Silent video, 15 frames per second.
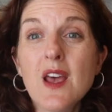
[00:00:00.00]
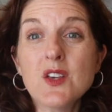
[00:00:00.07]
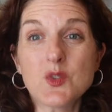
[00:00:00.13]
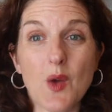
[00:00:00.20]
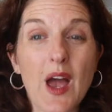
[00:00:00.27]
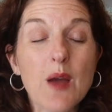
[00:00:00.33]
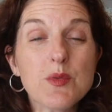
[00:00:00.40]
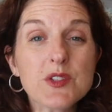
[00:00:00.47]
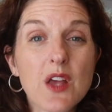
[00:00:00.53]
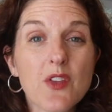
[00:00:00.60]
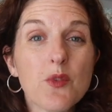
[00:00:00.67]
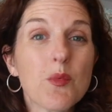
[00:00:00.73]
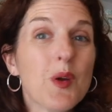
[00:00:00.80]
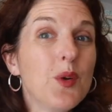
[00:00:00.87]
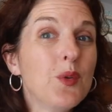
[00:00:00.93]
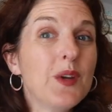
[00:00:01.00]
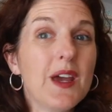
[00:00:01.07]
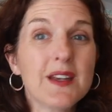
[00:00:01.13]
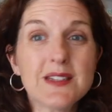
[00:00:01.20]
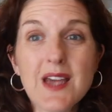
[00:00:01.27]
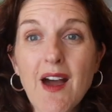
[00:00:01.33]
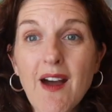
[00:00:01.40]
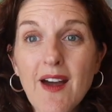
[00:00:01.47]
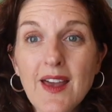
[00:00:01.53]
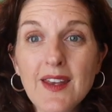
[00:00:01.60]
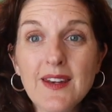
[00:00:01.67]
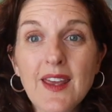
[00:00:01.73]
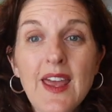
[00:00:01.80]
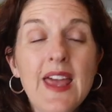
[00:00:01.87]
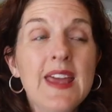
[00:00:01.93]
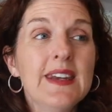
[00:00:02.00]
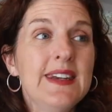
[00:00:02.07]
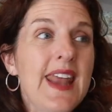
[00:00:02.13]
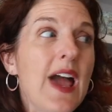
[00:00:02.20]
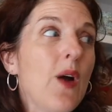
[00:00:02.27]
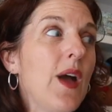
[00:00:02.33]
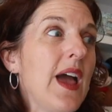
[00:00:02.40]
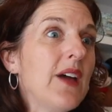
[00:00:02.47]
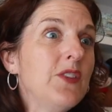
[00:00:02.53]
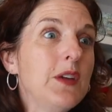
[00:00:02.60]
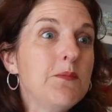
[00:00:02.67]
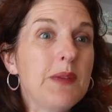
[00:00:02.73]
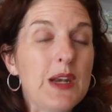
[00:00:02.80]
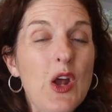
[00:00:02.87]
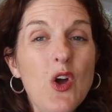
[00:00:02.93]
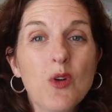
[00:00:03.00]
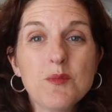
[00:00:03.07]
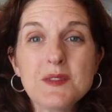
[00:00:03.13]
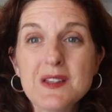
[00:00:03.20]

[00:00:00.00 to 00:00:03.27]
So I was on the road a ton. Now, having been home